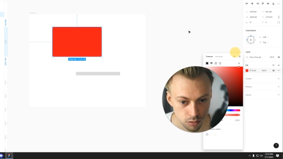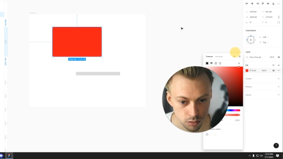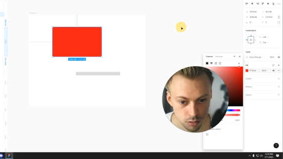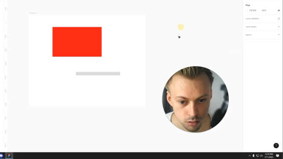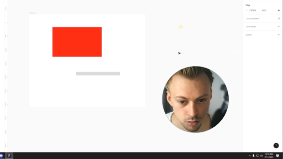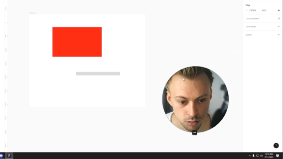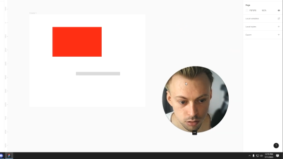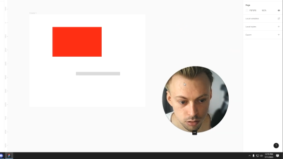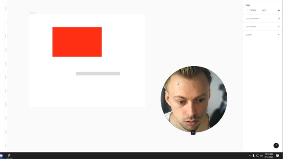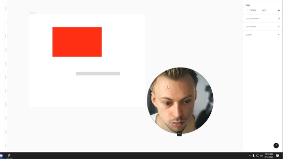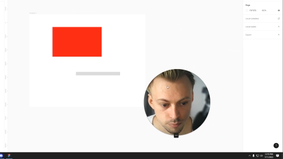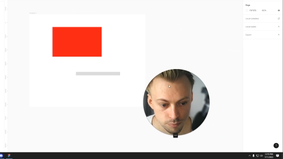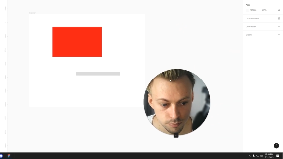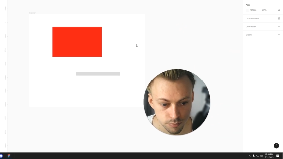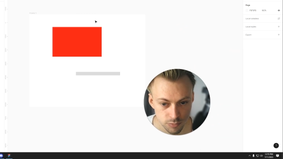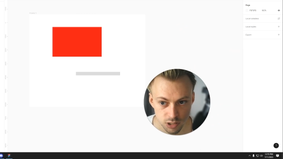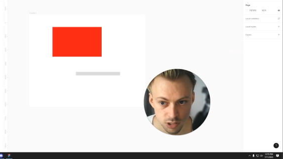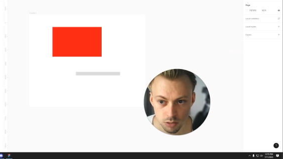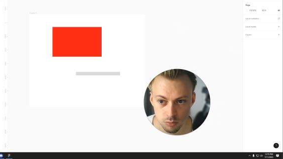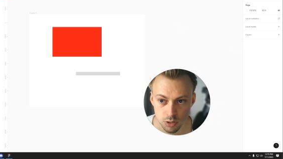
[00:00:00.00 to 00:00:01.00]
And
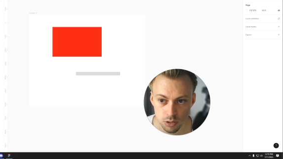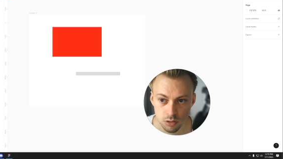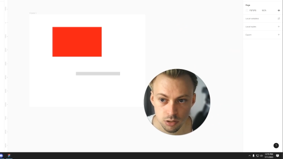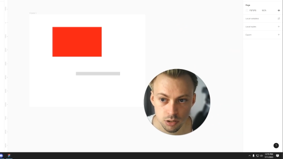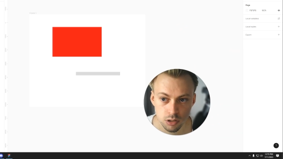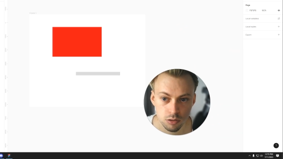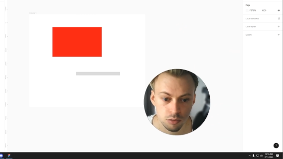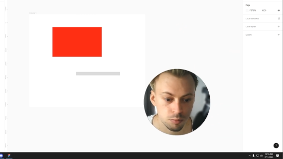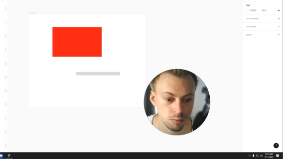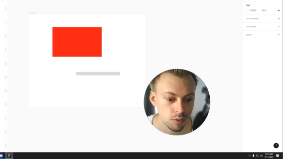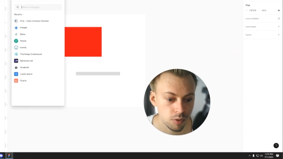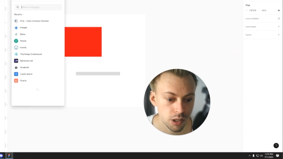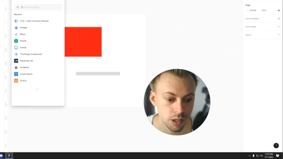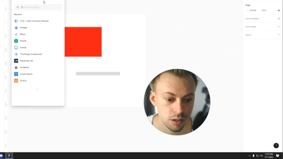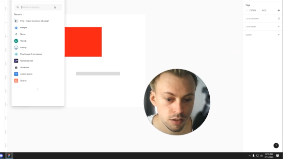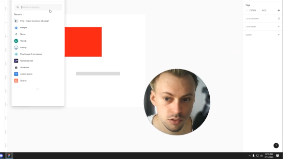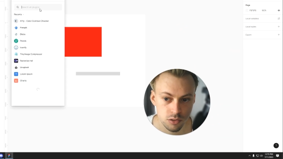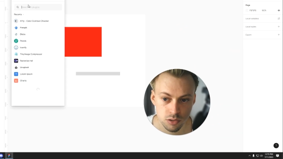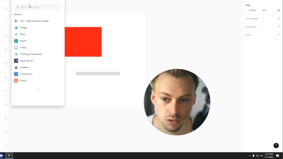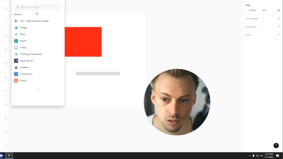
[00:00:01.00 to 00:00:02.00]
then we're going to go to
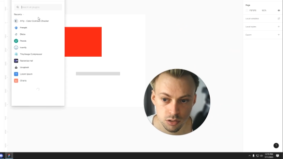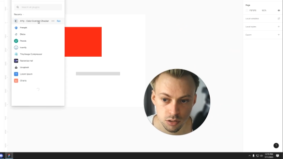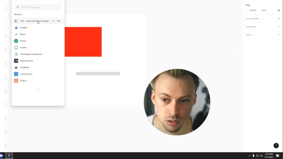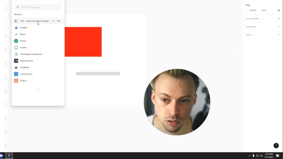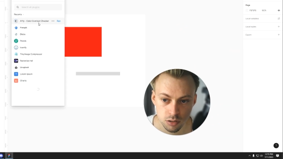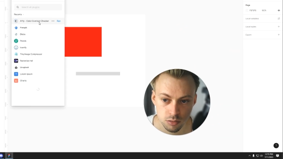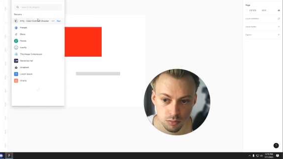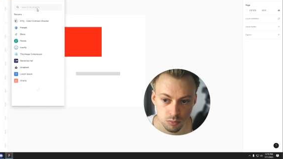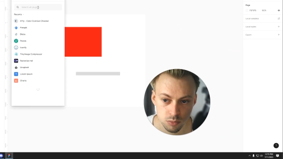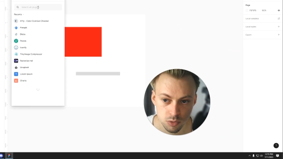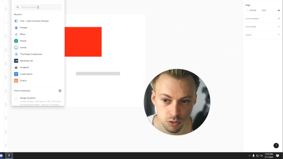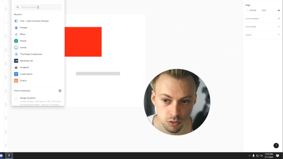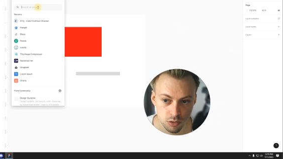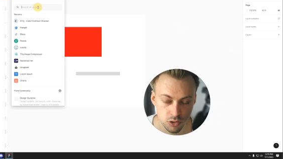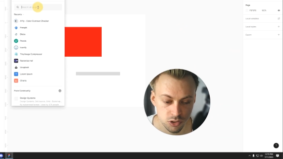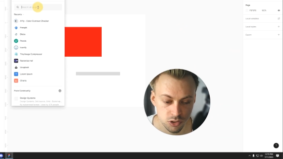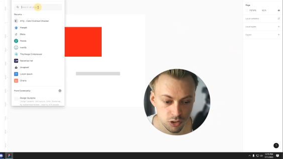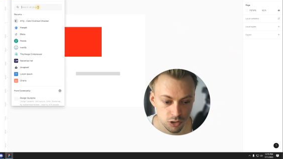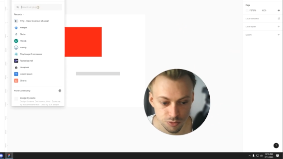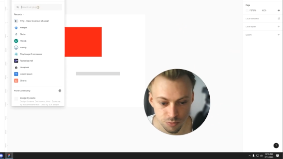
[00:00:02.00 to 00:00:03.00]
plugins and we're going to
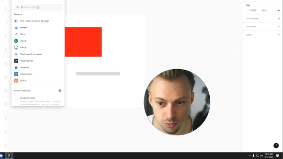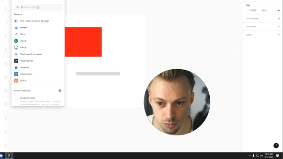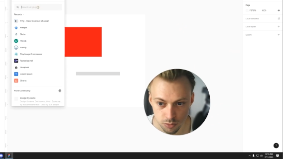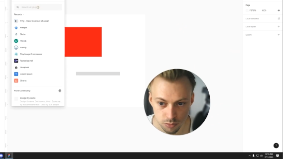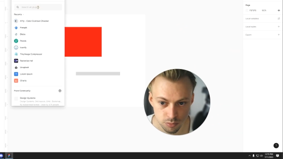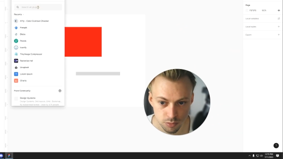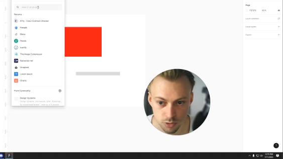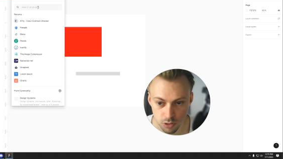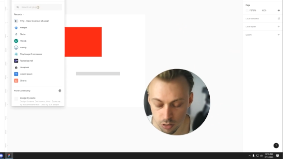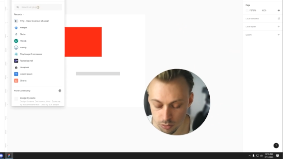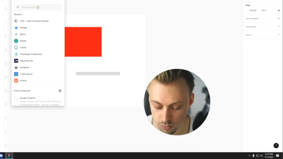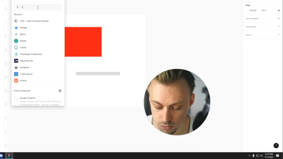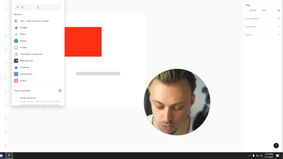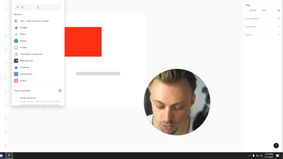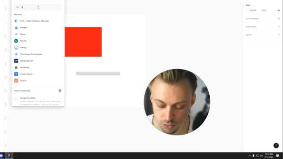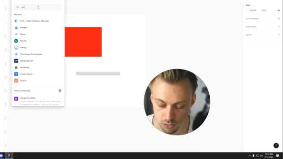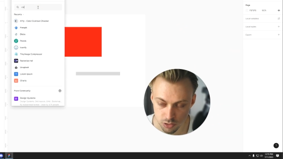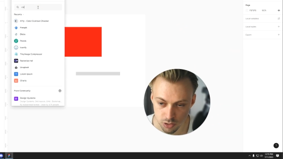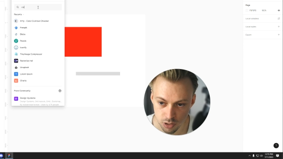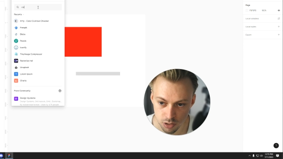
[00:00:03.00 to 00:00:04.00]
search for
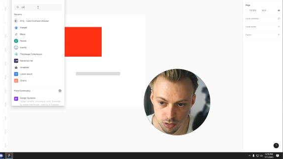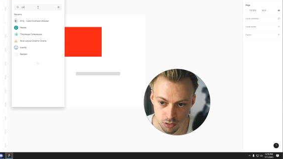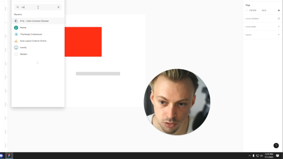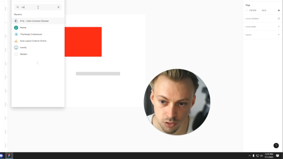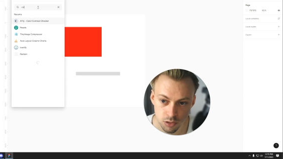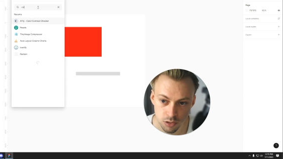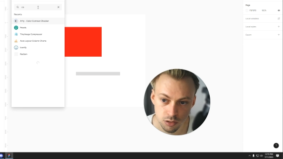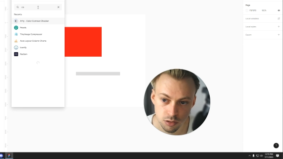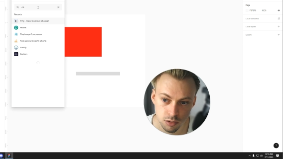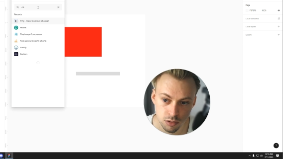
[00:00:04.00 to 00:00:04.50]
contrast checker.